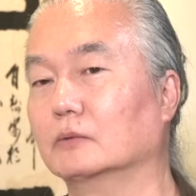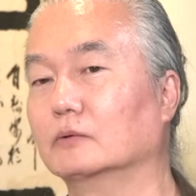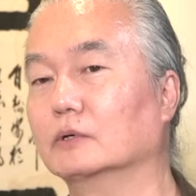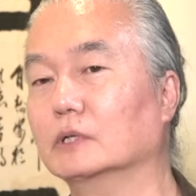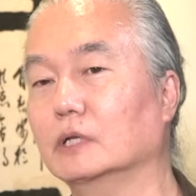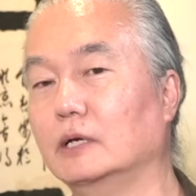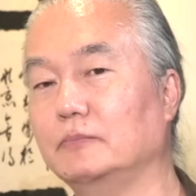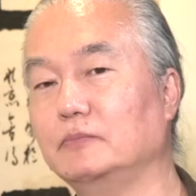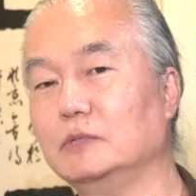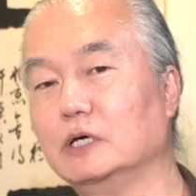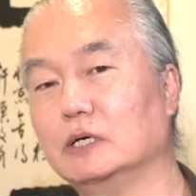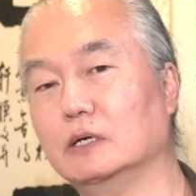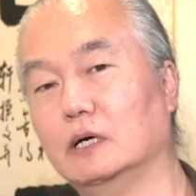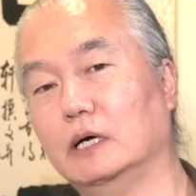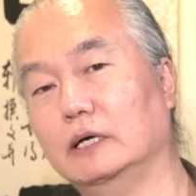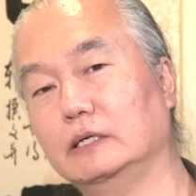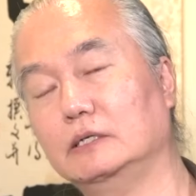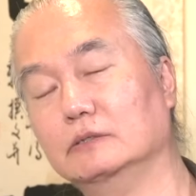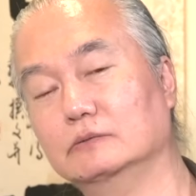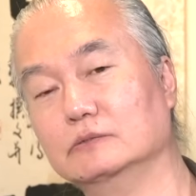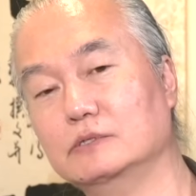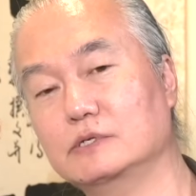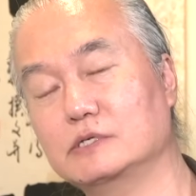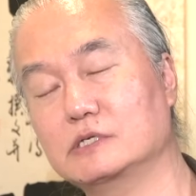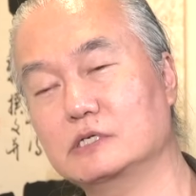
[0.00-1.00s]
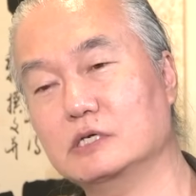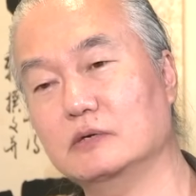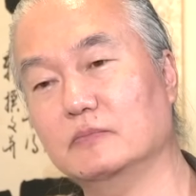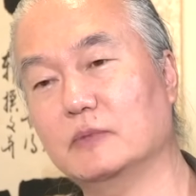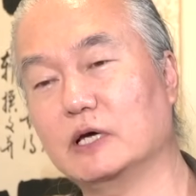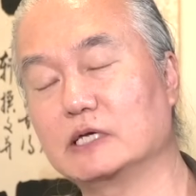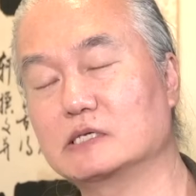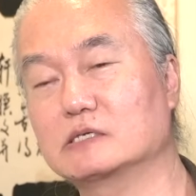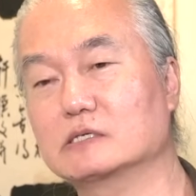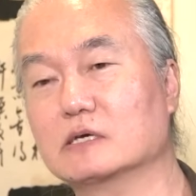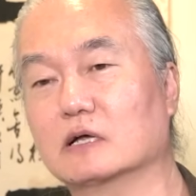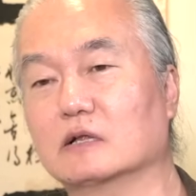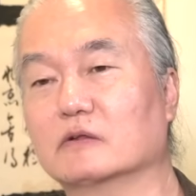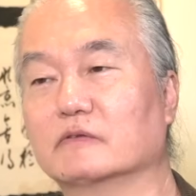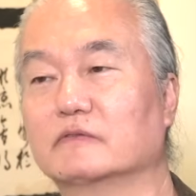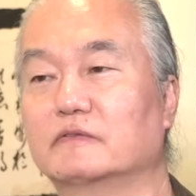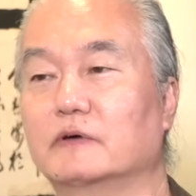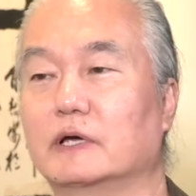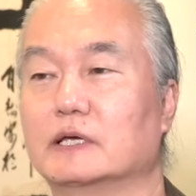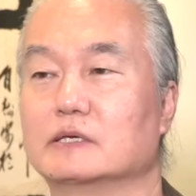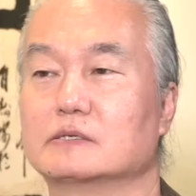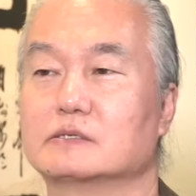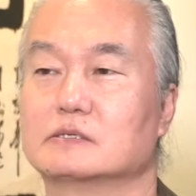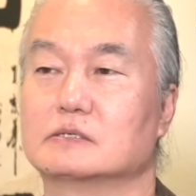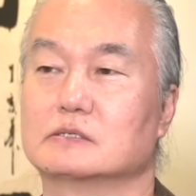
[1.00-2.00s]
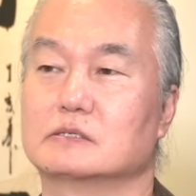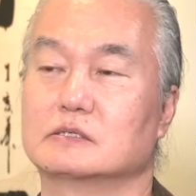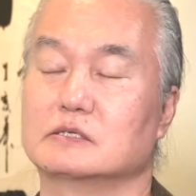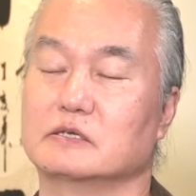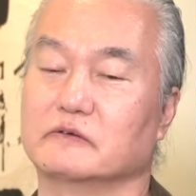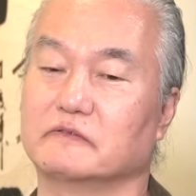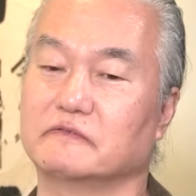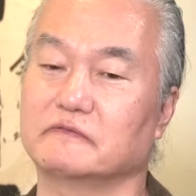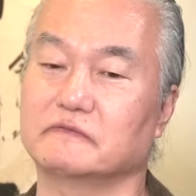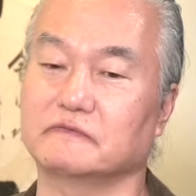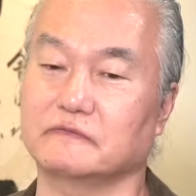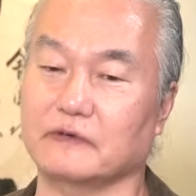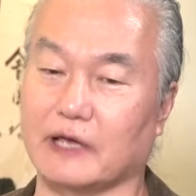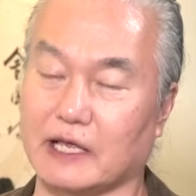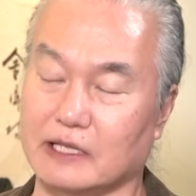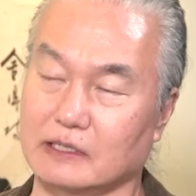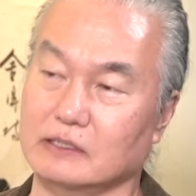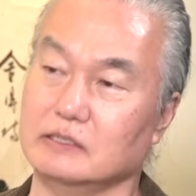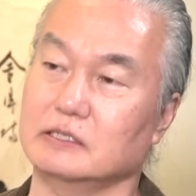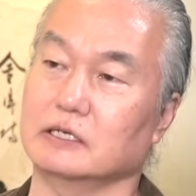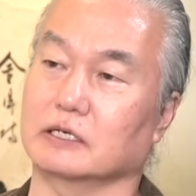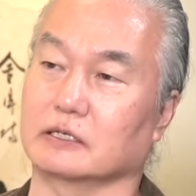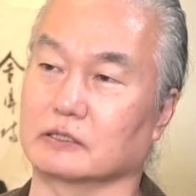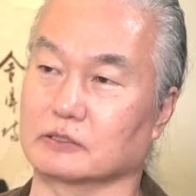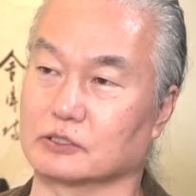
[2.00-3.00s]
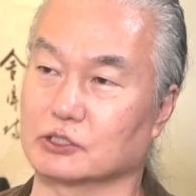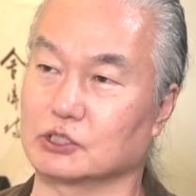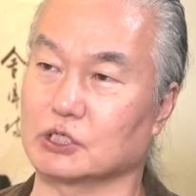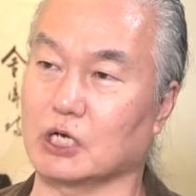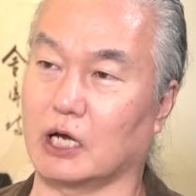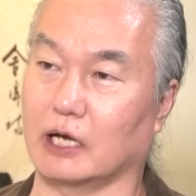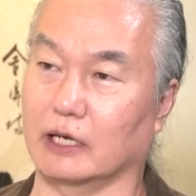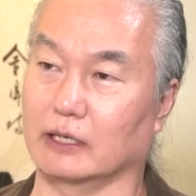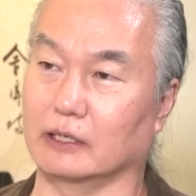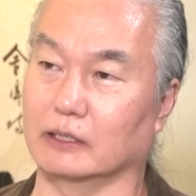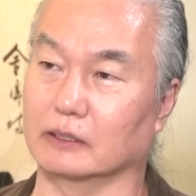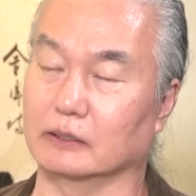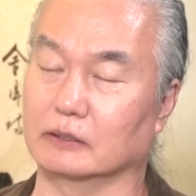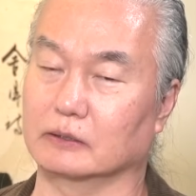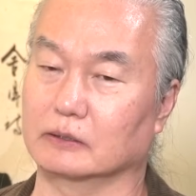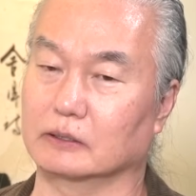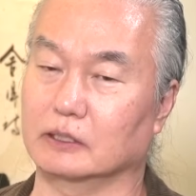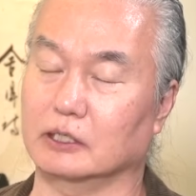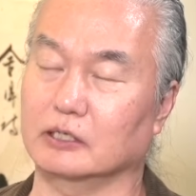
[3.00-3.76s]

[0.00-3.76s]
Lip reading: Well, I don't see myself as defending China.